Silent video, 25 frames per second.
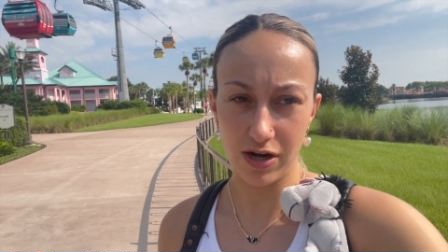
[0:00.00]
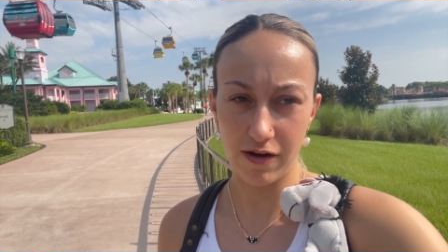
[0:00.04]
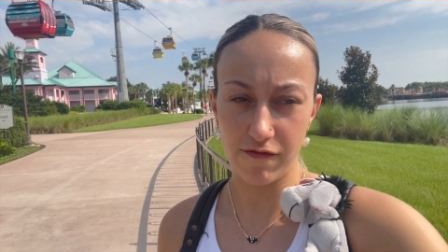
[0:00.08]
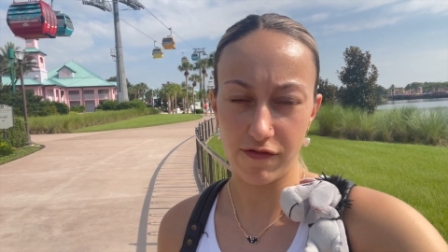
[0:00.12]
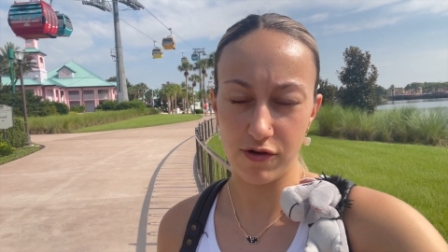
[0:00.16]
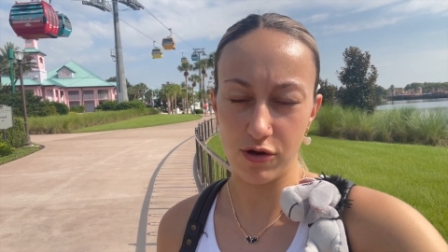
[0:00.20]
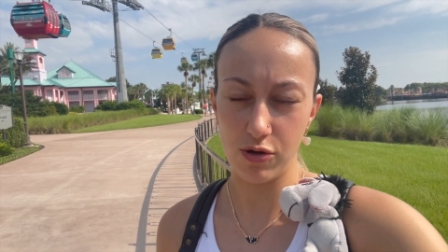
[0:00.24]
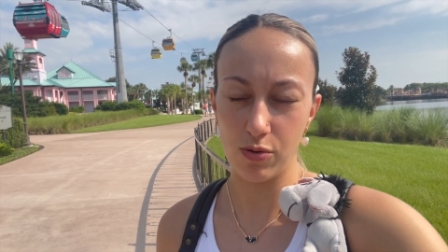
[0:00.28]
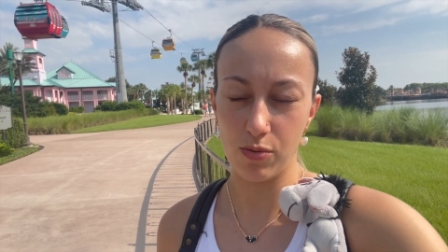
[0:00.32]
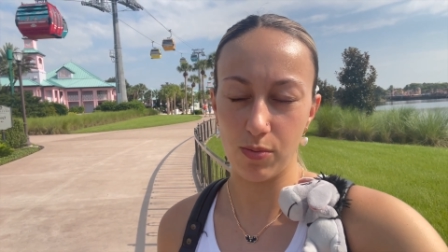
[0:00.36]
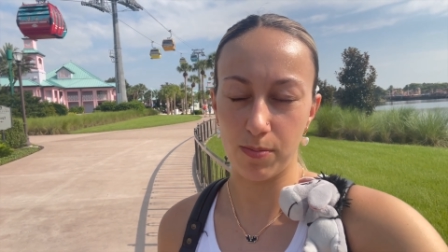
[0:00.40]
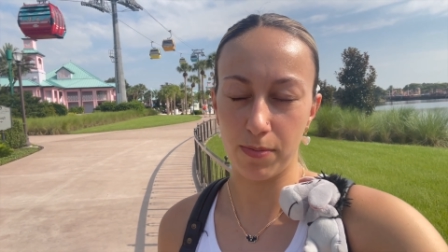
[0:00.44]
If
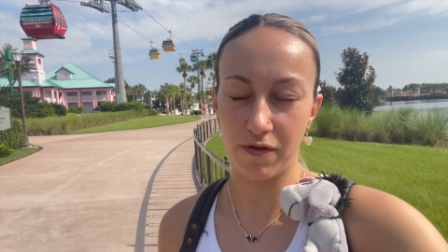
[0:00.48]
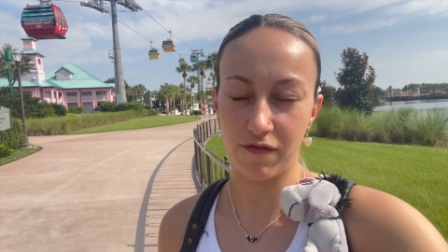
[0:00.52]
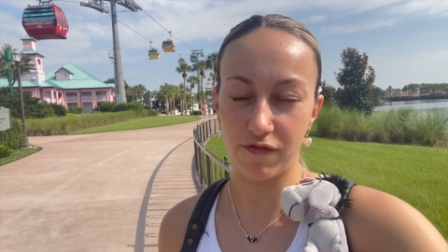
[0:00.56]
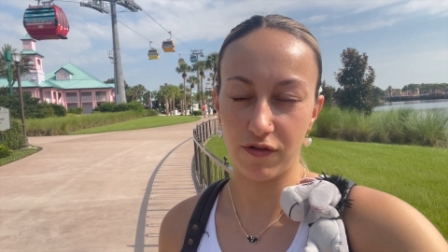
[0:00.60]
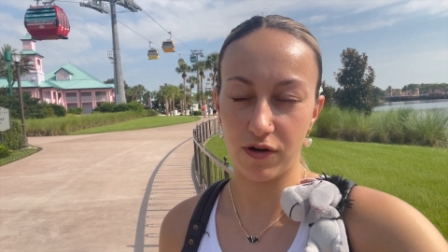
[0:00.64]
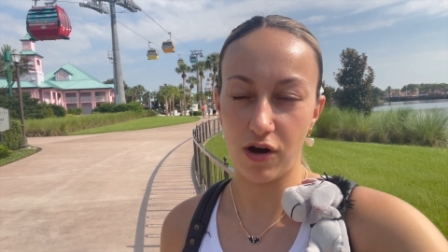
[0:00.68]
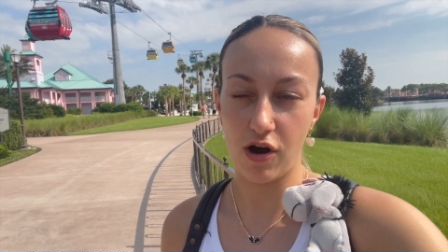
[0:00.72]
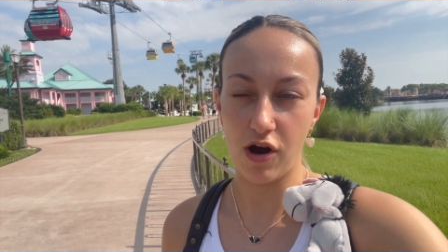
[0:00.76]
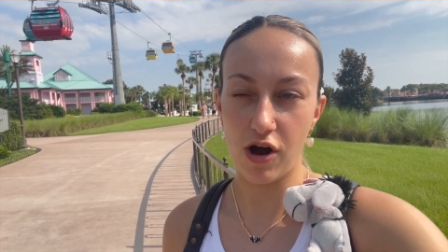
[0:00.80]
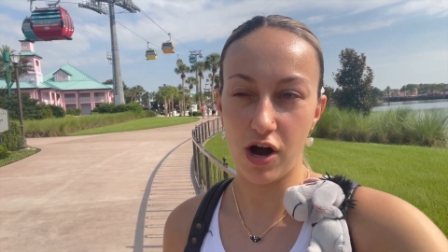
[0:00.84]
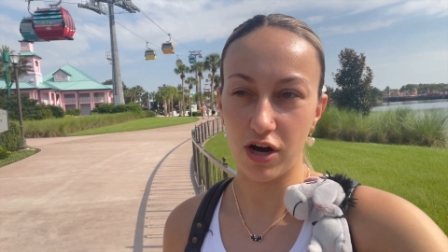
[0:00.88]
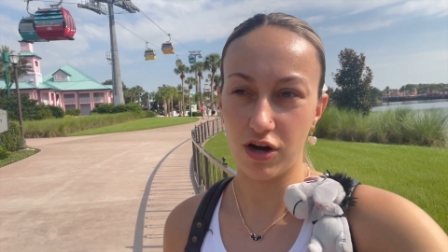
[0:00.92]
you
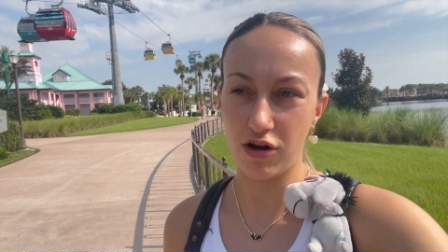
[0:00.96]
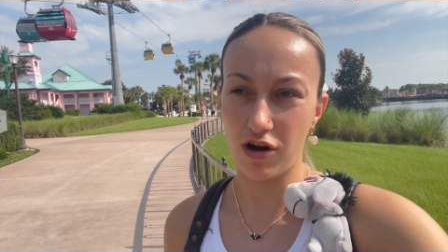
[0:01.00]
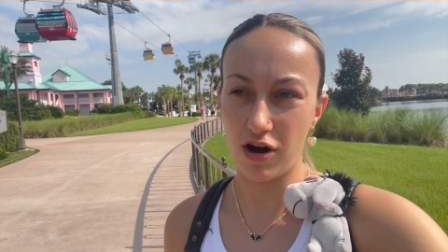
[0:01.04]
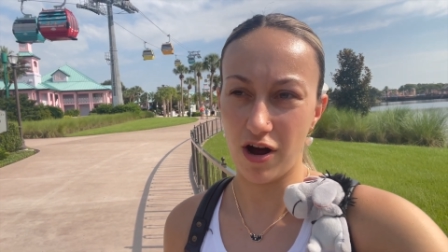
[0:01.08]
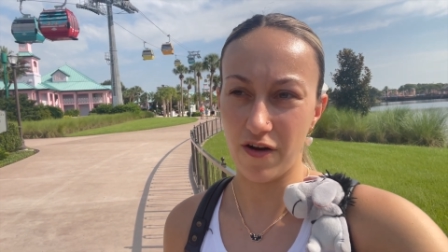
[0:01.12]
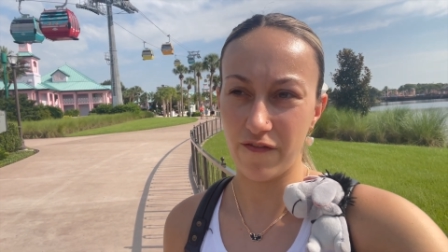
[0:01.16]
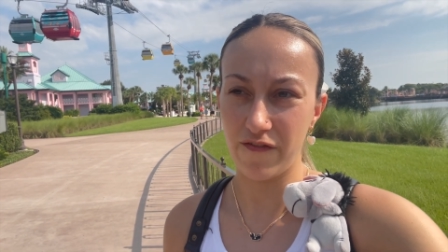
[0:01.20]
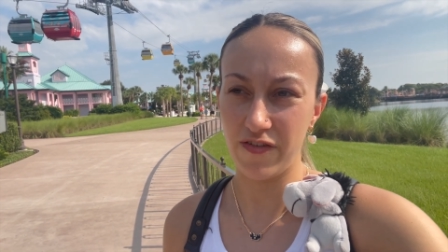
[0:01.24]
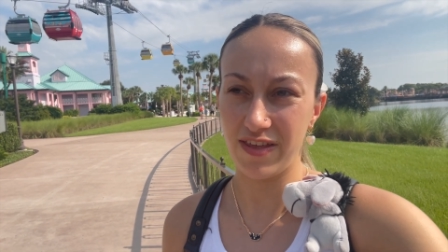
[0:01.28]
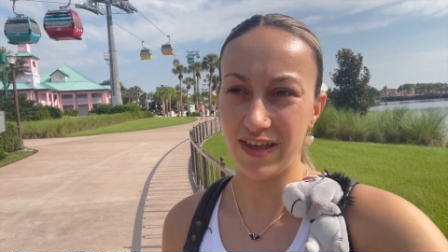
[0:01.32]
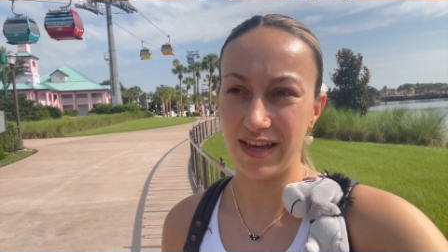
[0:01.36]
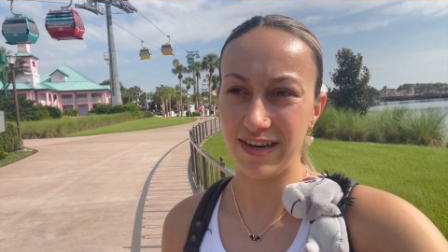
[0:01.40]
prefer hot
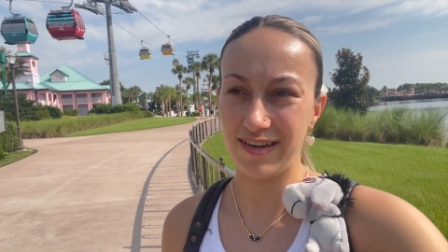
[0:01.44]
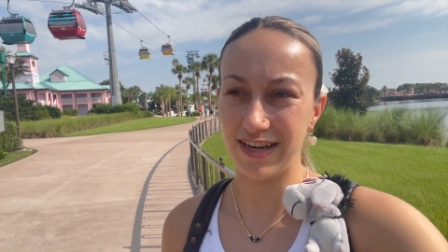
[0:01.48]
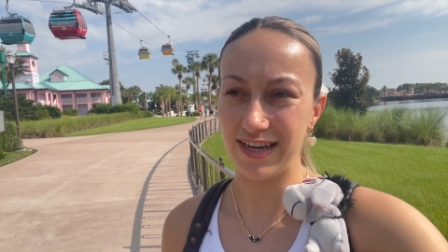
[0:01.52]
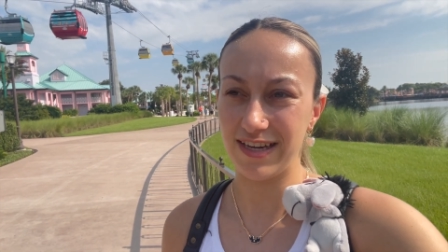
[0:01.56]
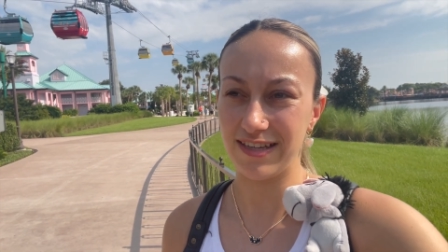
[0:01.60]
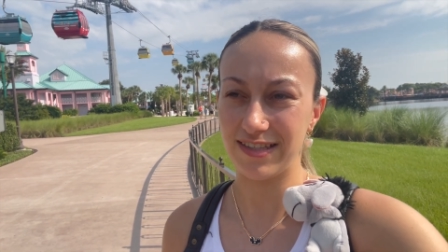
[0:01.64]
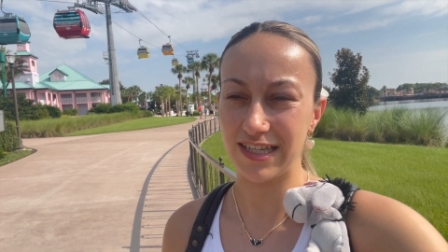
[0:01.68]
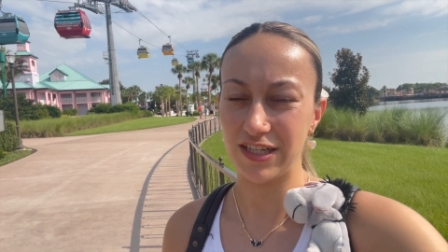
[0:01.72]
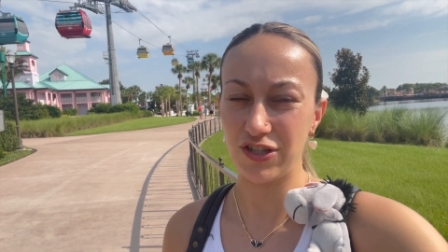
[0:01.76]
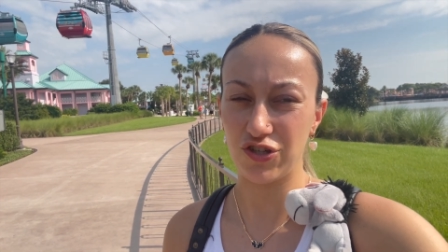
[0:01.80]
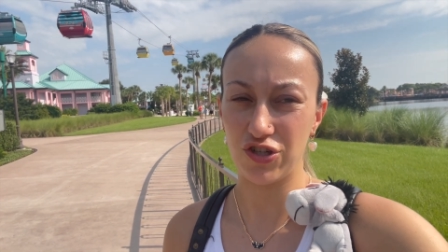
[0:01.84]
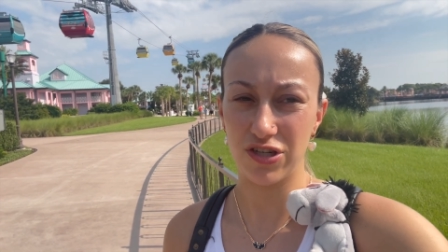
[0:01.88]
coffee, they
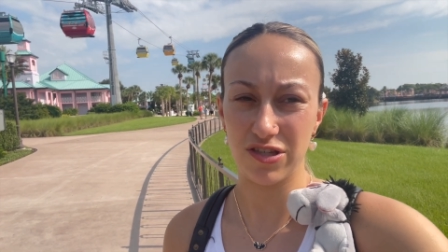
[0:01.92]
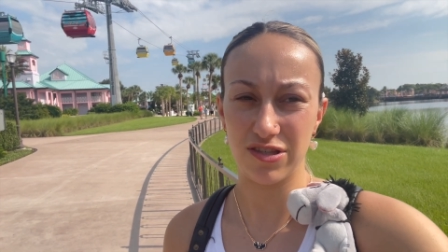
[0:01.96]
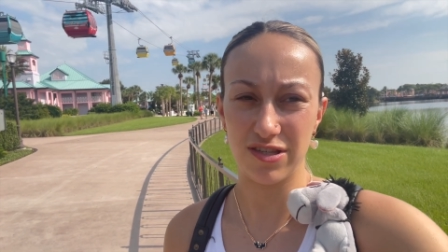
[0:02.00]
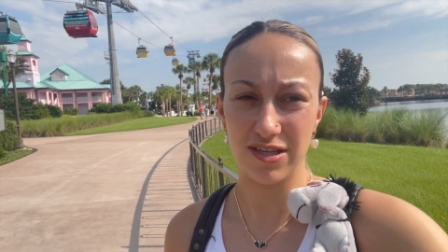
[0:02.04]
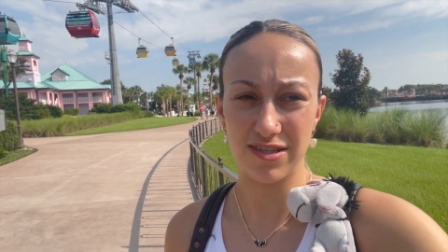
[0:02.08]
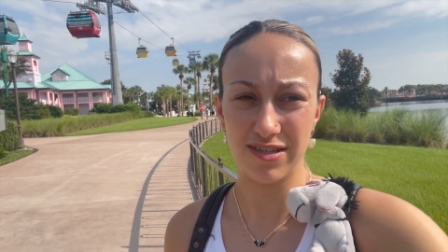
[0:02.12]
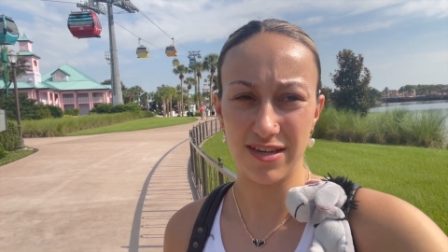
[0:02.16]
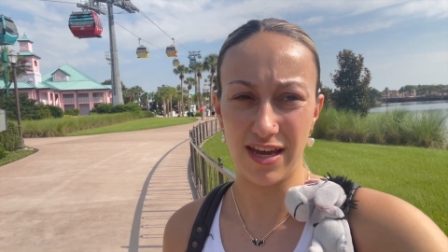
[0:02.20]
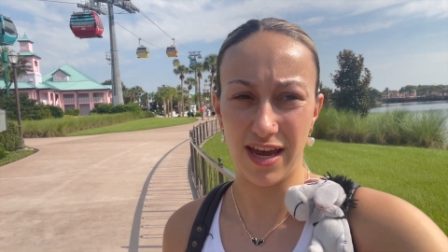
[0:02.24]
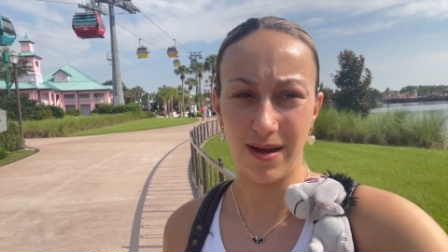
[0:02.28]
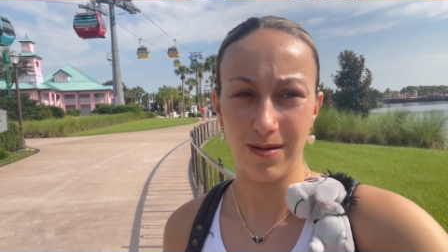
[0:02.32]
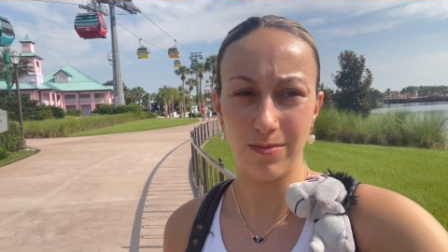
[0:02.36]
tasted just the
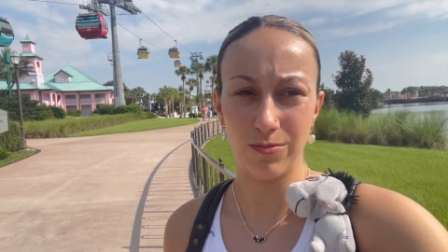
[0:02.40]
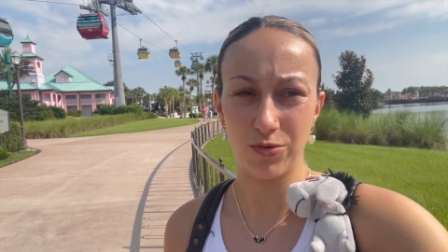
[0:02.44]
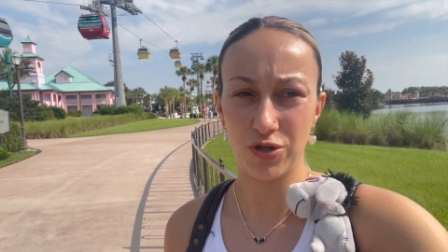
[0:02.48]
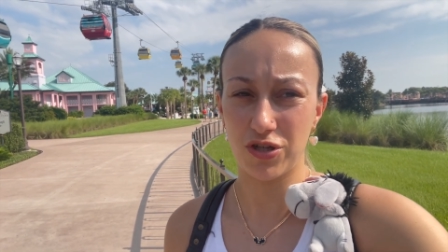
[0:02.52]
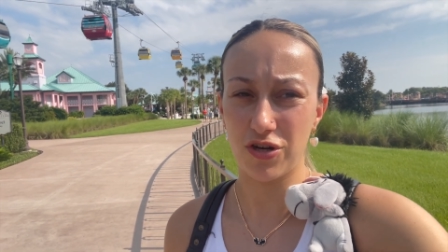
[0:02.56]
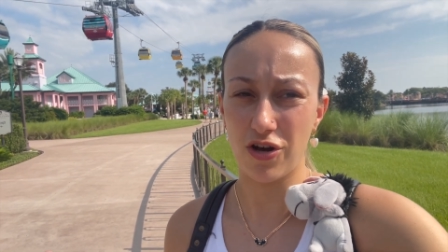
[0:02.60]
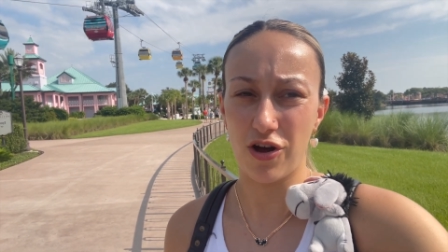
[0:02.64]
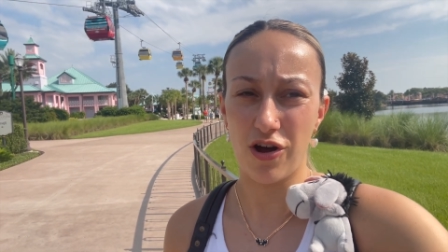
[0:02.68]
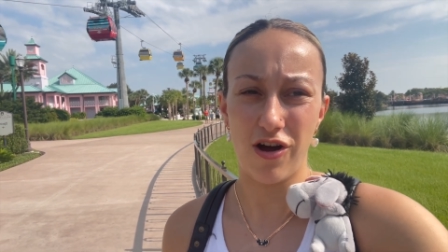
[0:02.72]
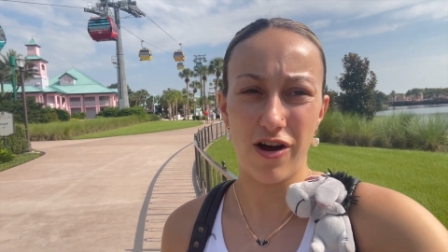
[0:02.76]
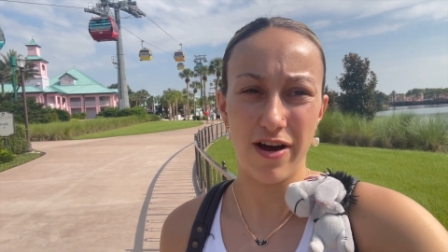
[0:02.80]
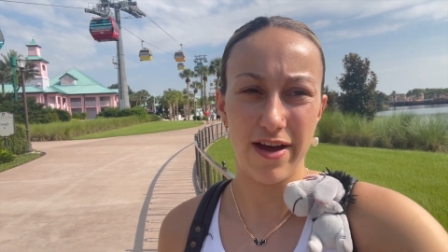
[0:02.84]
same, just
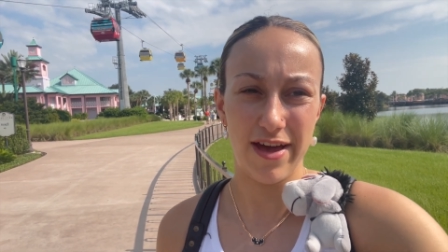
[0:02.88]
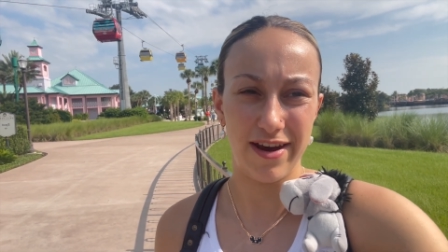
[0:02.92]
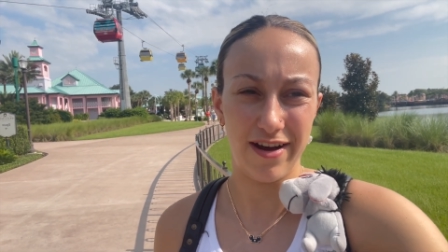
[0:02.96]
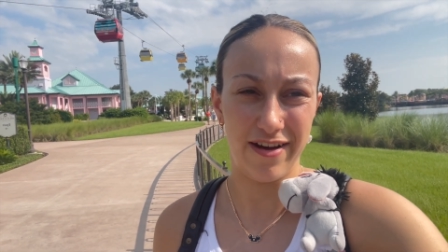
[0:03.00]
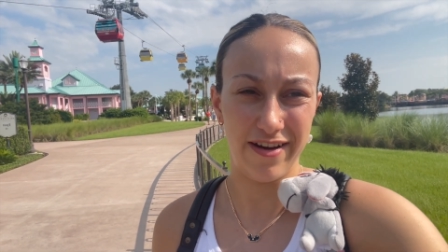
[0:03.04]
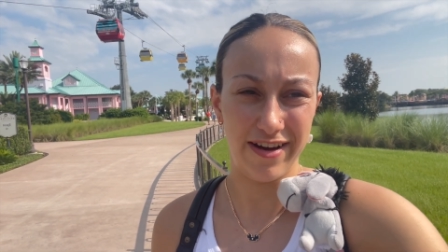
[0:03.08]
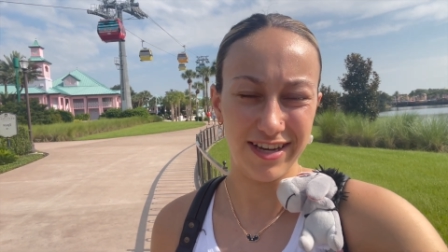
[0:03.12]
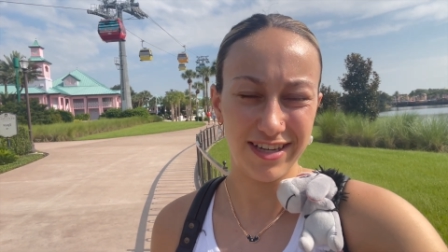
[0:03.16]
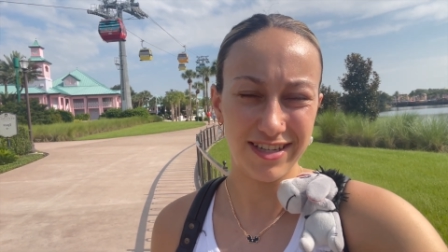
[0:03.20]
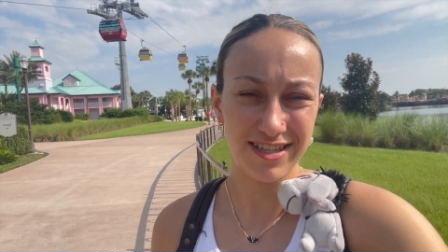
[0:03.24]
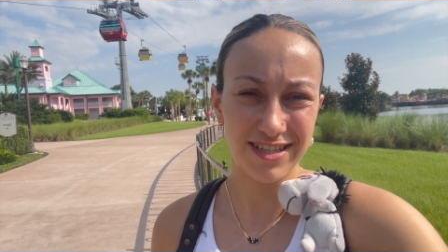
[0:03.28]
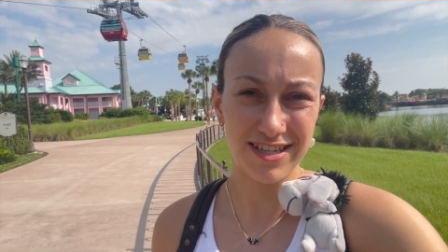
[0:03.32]
hot and
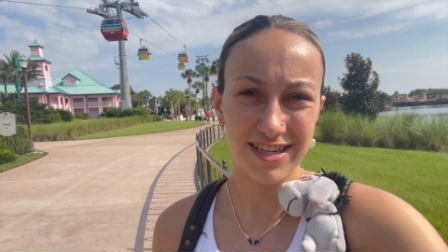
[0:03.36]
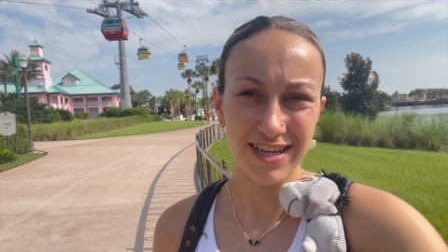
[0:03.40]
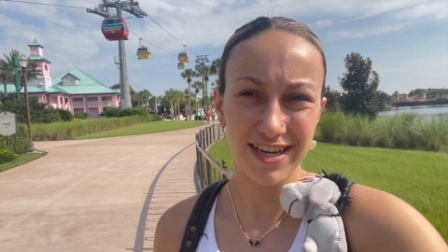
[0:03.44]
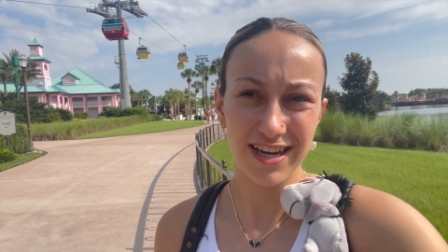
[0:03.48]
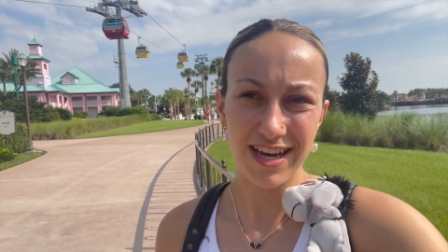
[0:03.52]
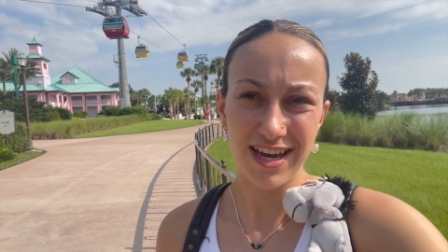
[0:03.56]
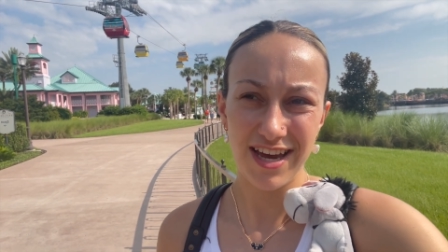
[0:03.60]
iced.